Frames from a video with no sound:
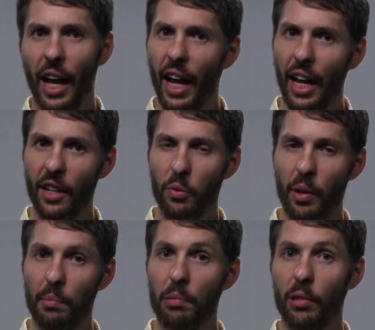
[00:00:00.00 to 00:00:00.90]
and
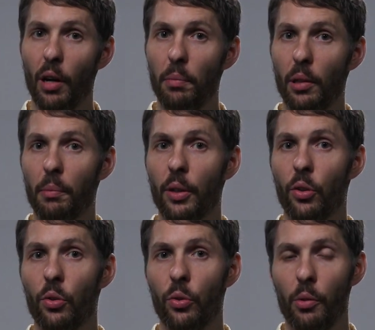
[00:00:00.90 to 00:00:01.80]
when problem
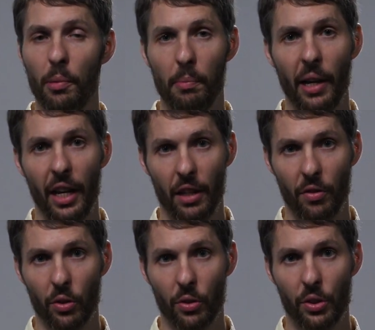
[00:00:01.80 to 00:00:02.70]
group
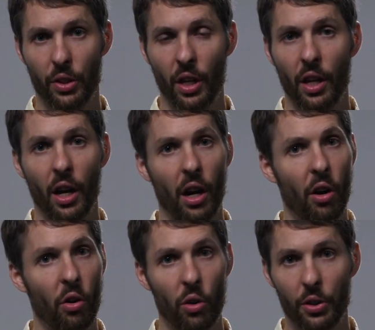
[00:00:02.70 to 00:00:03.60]
behaviors
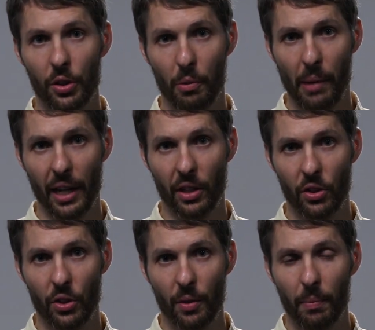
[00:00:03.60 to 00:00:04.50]
are also
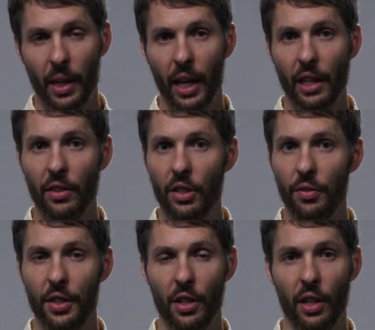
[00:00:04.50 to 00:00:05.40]
managed. And in this
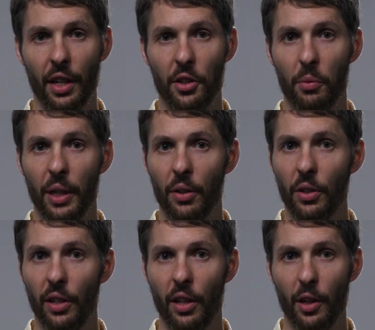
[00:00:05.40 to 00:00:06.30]
video lecture, we're going
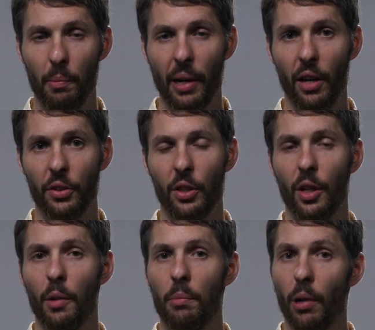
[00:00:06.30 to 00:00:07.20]
to learn about
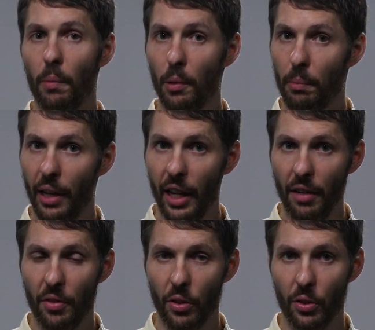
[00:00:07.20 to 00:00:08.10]
problem
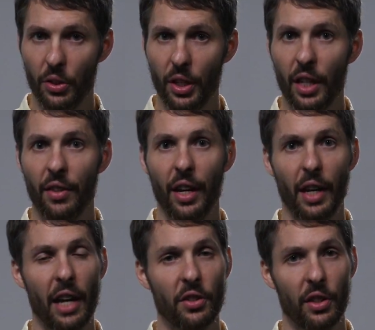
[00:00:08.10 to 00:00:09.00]
behaviors that,
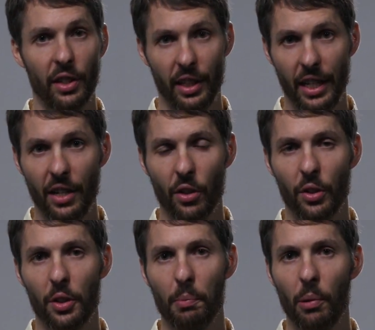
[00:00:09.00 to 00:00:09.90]
as the leader,
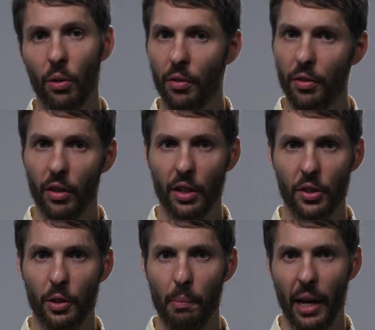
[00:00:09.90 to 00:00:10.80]
it's important for us
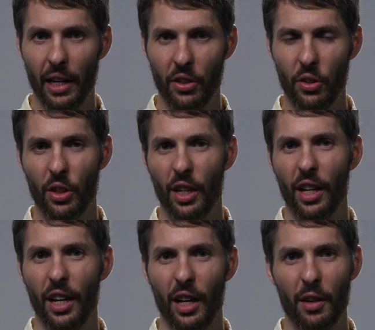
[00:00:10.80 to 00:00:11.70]
to manage
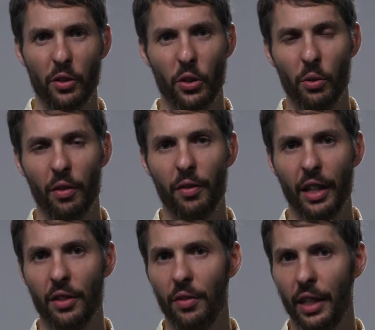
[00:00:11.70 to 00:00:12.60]
to
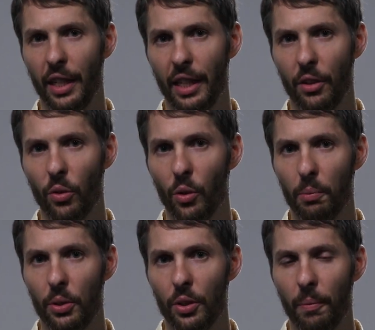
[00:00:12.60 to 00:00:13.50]
effectively lead
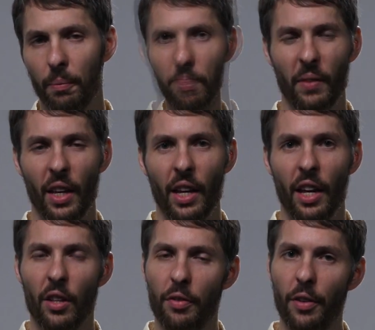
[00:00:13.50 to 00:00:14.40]
groups.
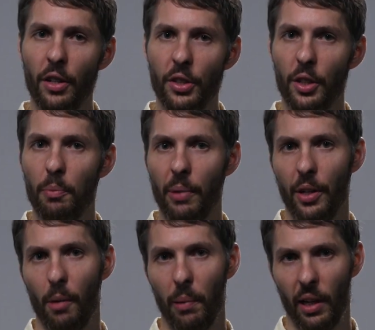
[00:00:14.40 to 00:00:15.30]
The first is
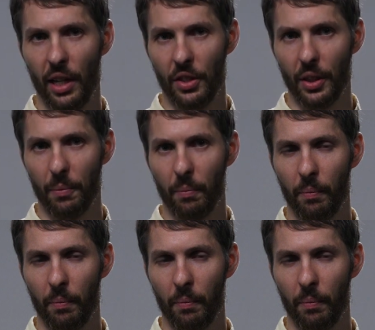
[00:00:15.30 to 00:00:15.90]
monopolizing.